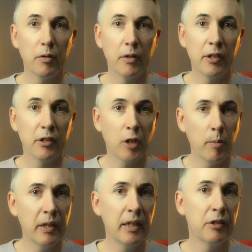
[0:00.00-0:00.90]
there's so
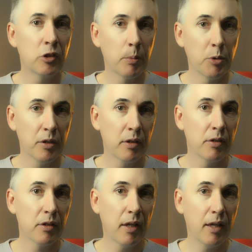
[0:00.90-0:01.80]
many
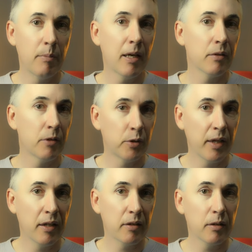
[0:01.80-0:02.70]
descriptions about the
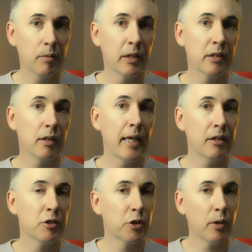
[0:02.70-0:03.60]
drought. And there's a lake
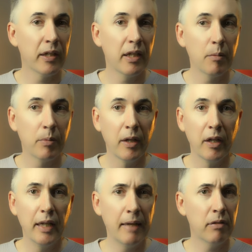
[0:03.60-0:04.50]
that's dried up,
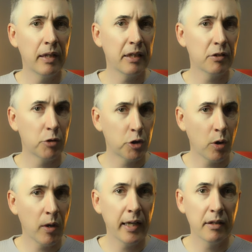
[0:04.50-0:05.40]
everything's
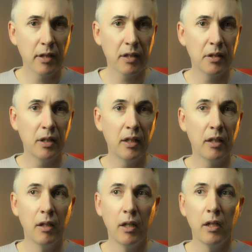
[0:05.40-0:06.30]
dry,
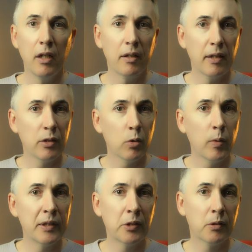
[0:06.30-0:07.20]
dusty, there's
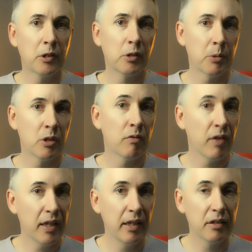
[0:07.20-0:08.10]
always descriptions
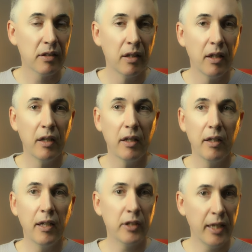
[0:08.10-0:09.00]
of heat.
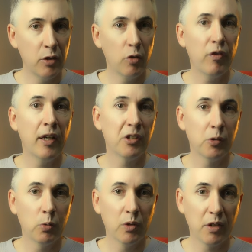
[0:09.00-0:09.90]
It's in your face
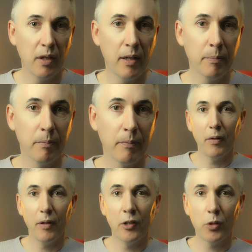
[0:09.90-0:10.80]
all the time.
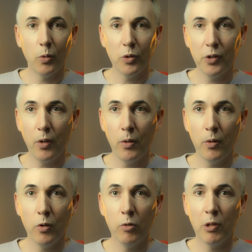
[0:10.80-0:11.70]
It's also
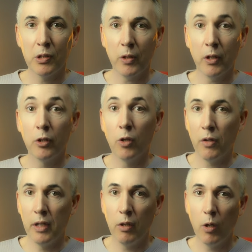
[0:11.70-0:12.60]
almost like a
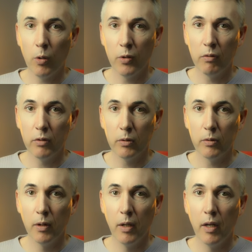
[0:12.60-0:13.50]
gothic horror novel,